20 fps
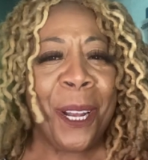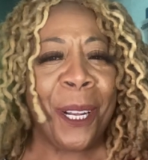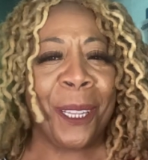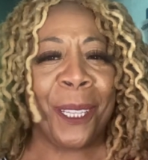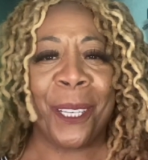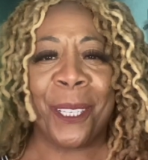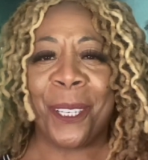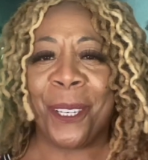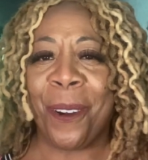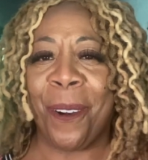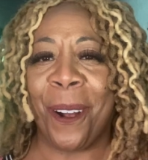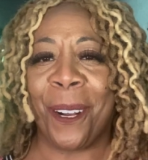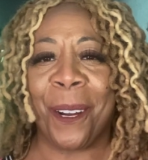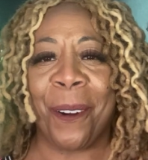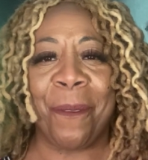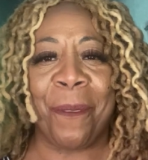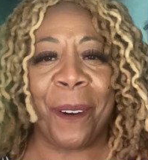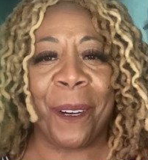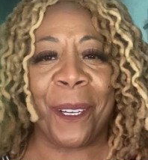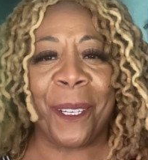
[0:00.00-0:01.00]

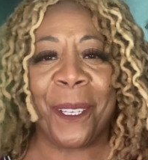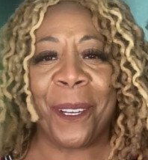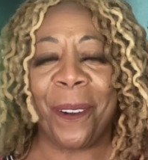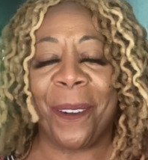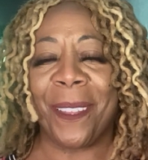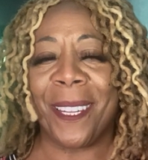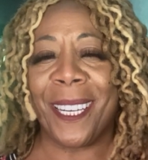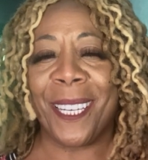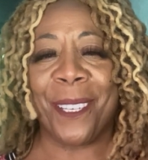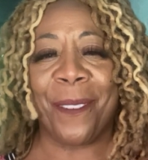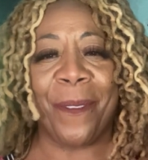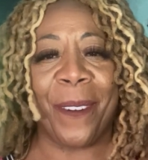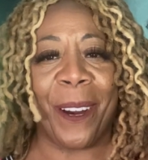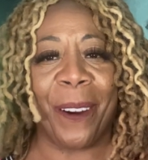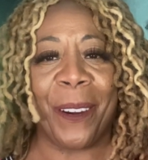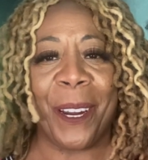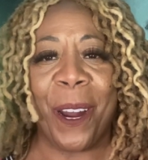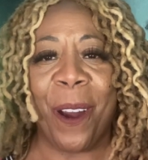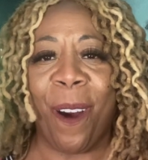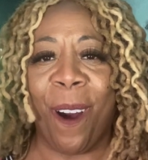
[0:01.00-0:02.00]
LaShawna works on this
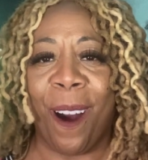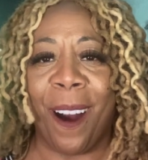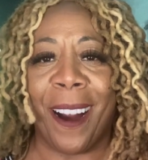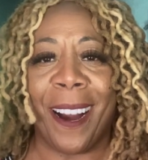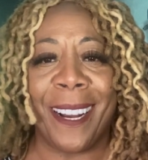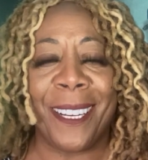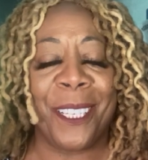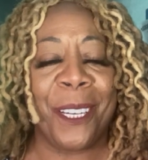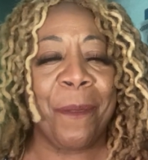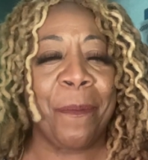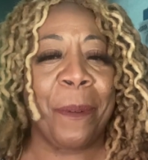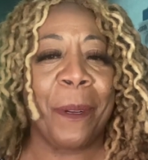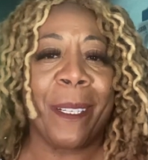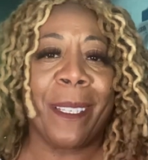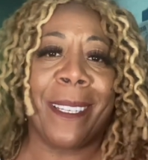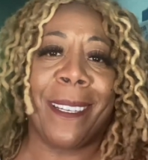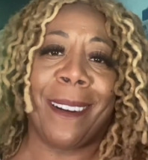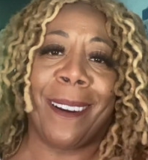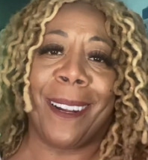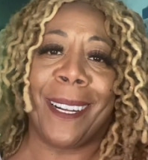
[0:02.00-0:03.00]
very hard. She
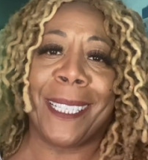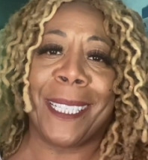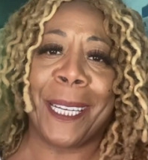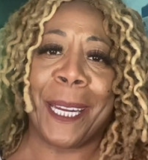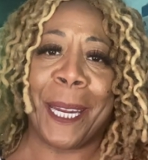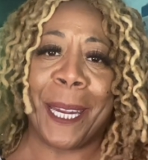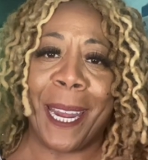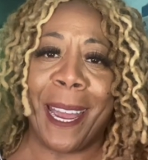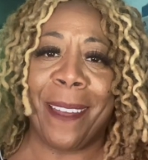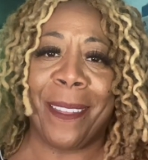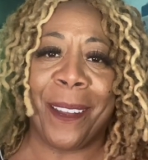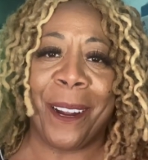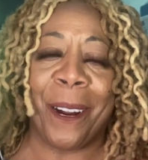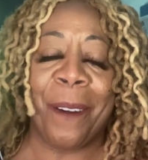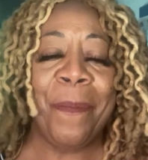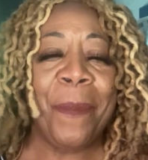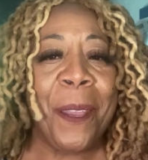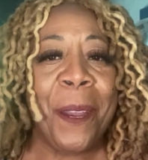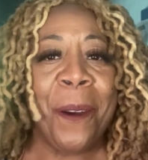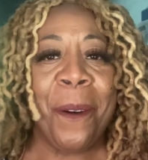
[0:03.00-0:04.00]
puts it all together.
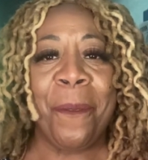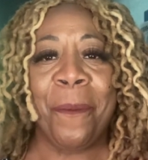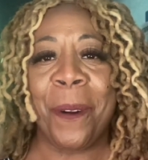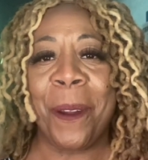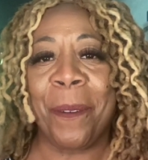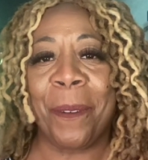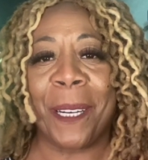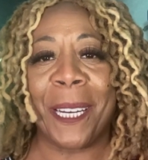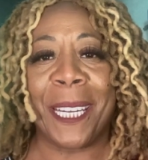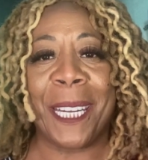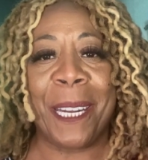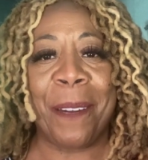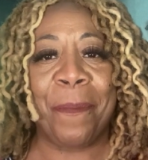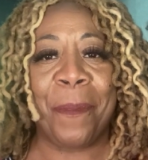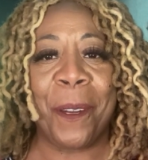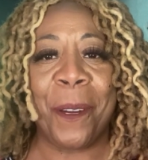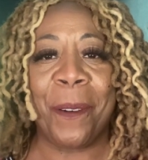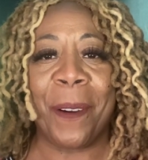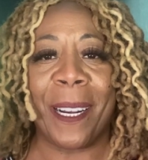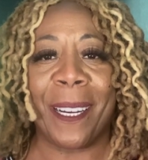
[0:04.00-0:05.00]
We want to keep
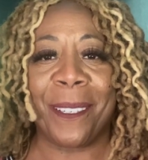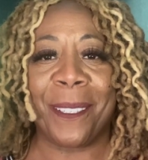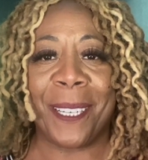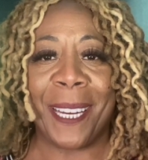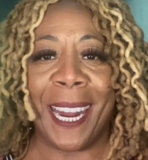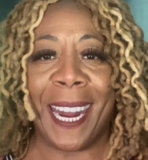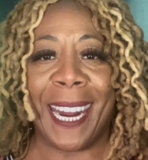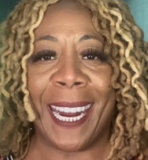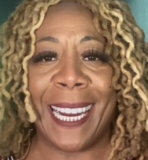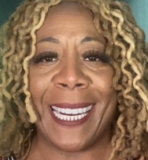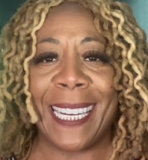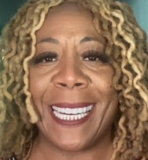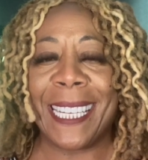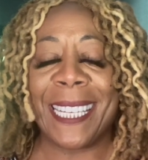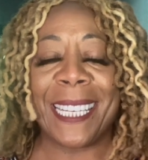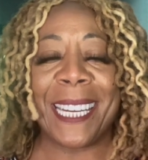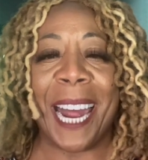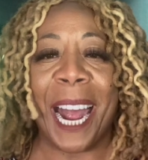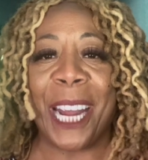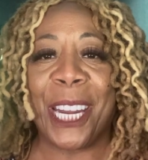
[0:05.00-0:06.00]
you entertained.
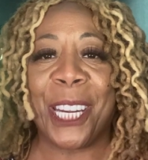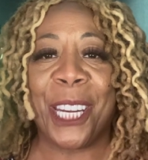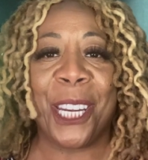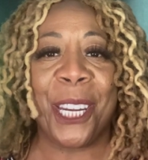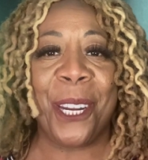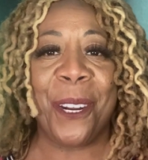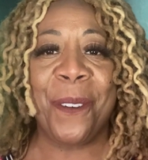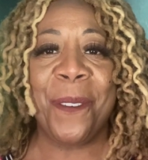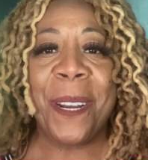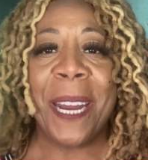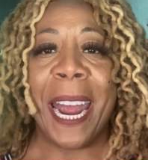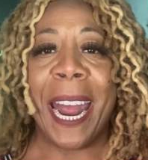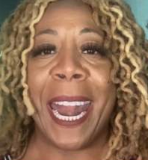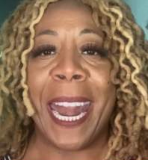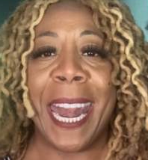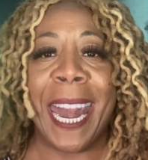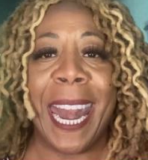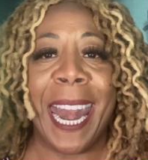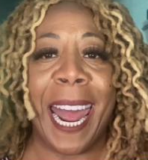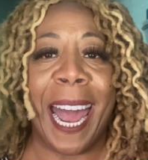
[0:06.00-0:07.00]
It's not cute.
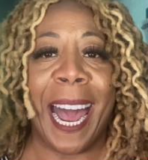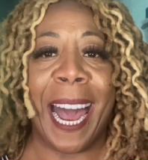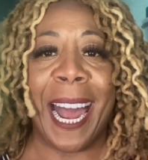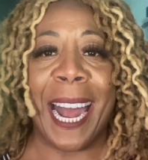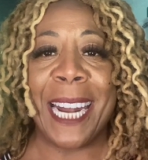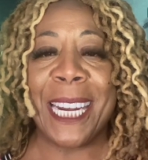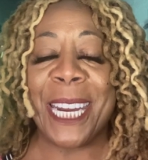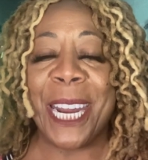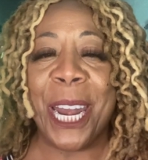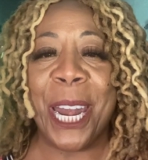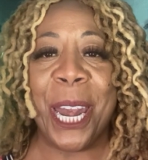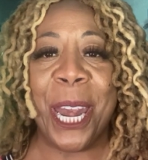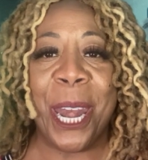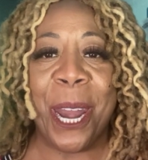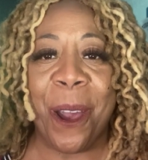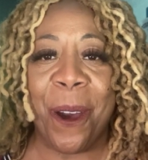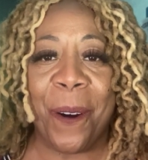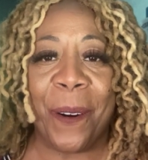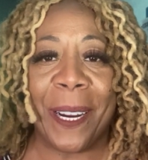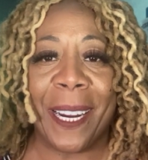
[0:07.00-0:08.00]
Not
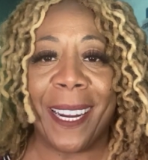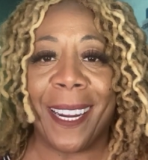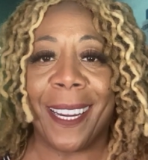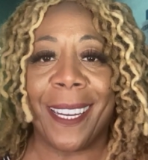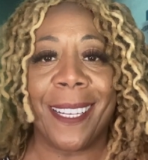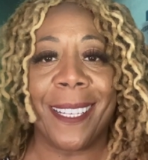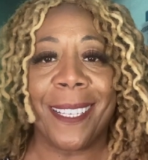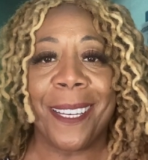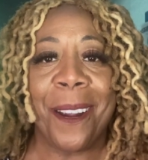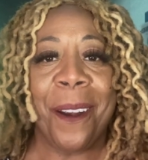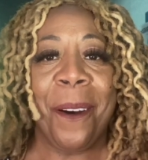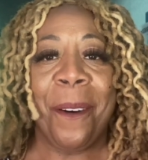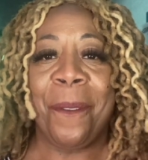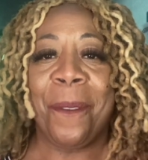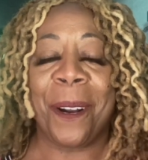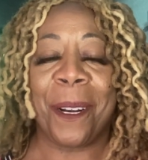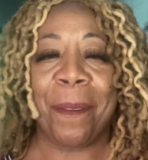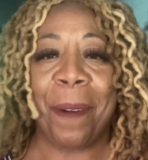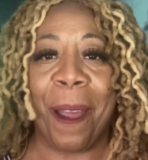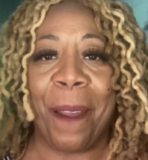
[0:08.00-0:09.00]
knowing is
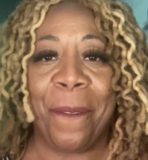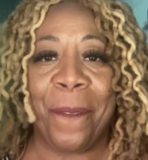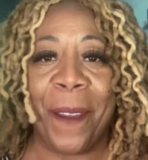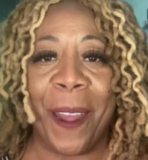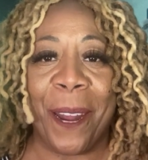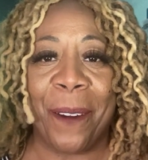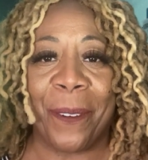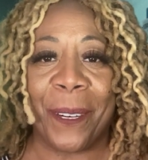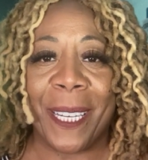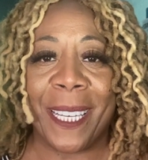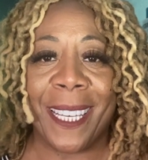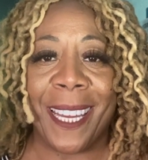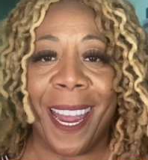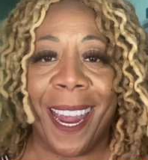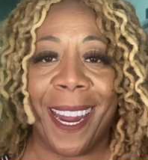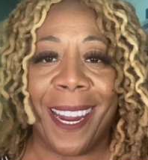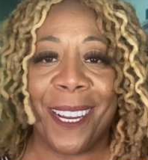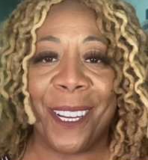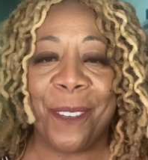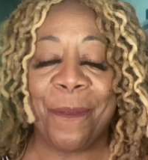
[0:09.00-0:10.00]
one of my favorite
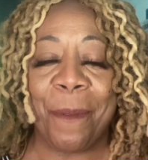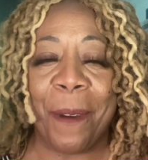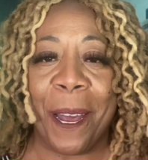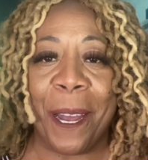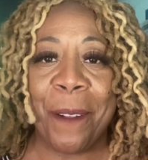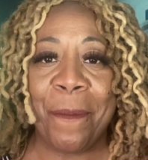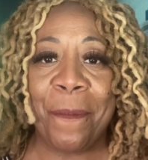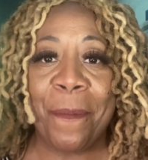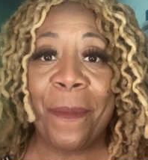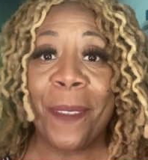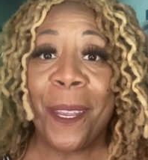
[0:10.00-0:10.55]
sayings, but